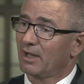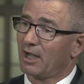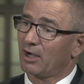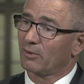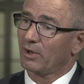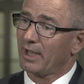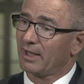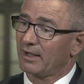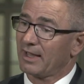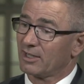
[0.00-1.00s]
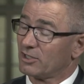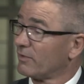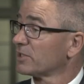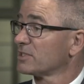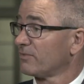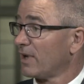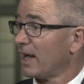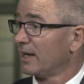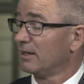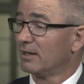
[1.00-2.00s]
and a
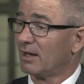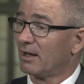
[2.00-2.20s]
diversified